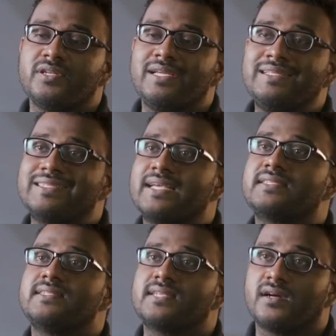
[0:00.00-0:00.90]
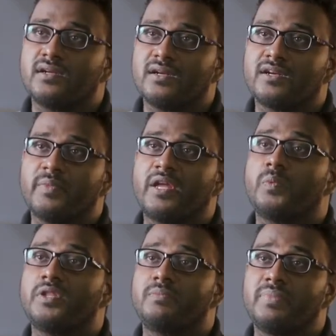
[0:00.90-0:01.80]
JKX is a conglomerate
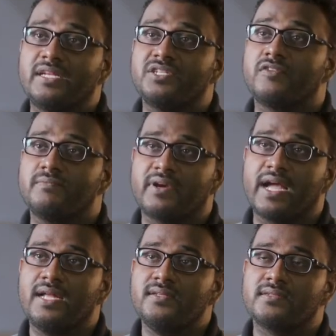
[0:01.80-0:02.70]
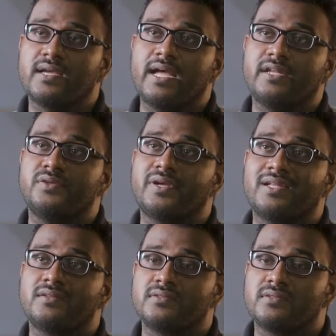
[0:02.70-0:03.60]
with plenty of brands, and you
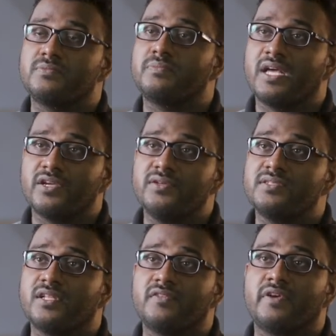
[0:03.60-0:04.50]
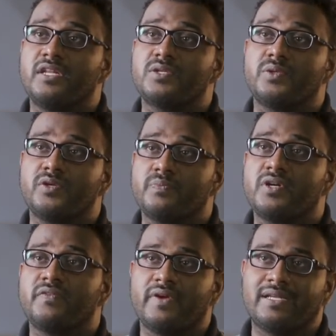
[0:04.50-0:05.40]
can plug yourself into your
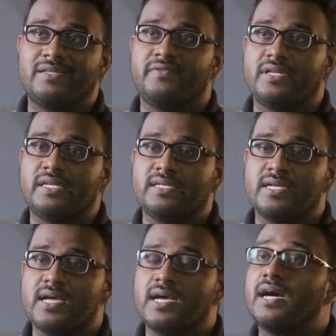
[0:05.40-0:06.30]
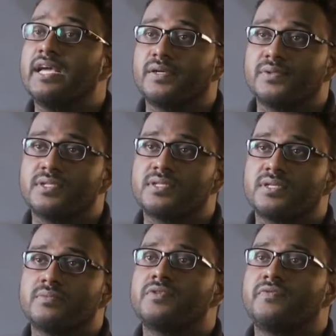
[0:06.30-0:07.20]
perfectly fitting
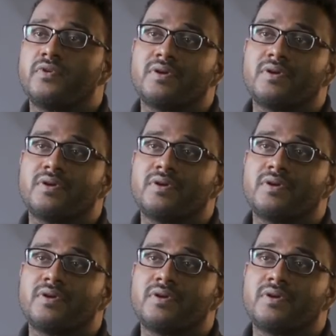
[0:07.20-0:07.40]
ecosystem. For